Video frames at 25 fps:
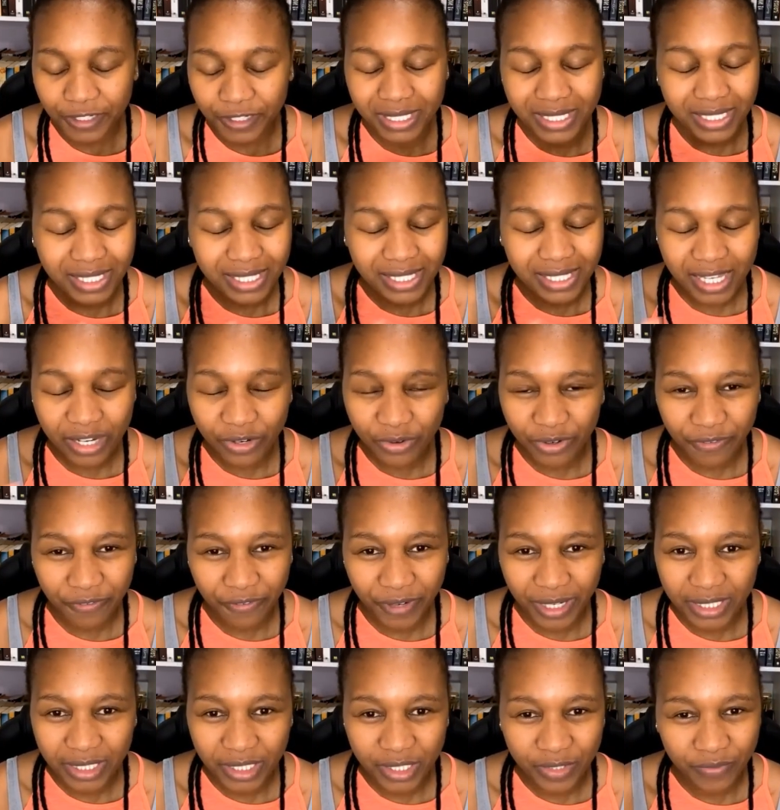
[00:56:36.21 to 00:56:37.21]

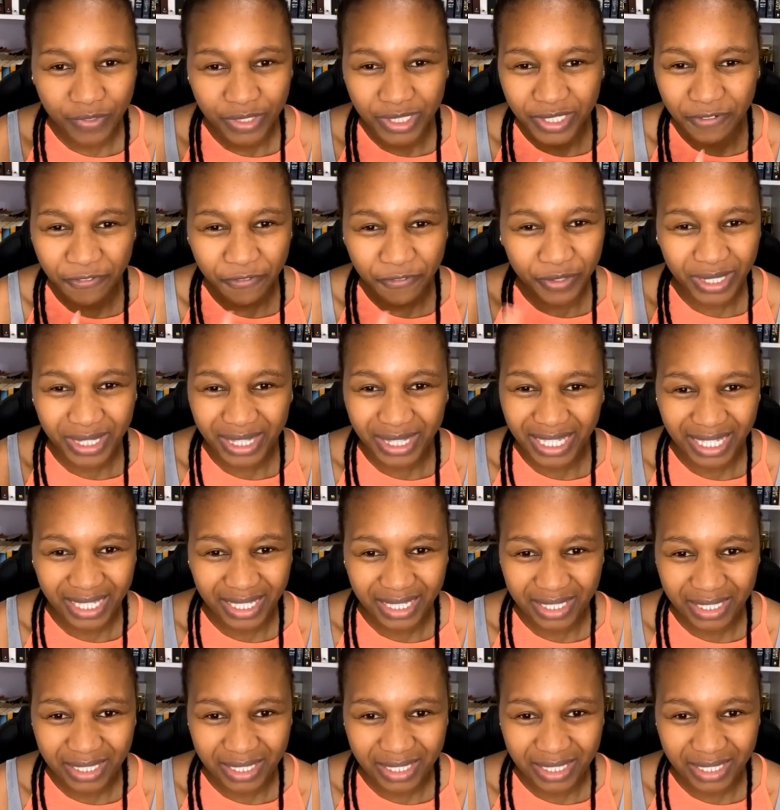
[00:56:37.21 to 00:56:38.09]
sacrifices for different things.